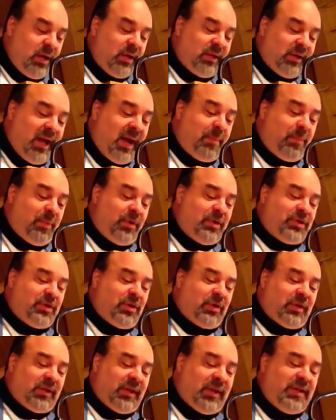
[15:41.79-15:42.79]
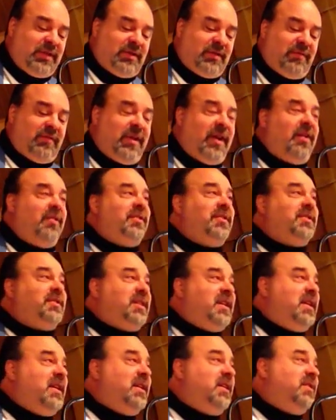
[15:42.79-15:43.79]
lepers are cleansed of their
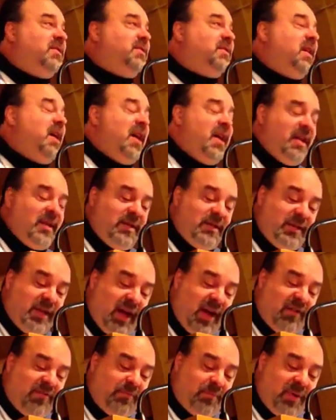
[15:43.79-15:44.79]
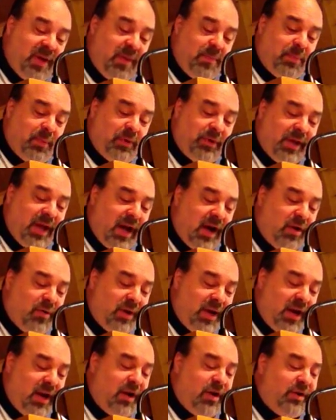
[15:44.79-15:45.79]
disease, deaf people now
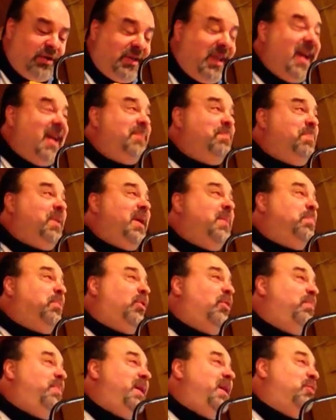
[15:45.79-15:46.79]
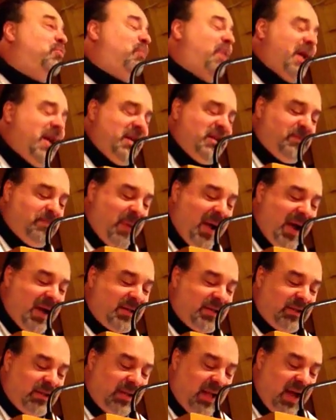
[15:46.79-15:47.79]
hear, dead people are being raised
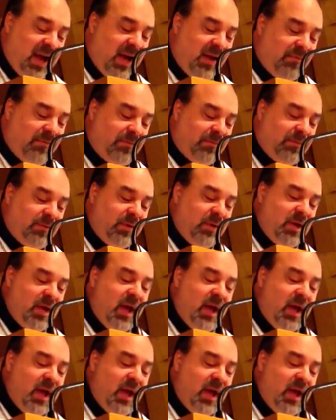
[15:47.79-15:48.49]
back to life.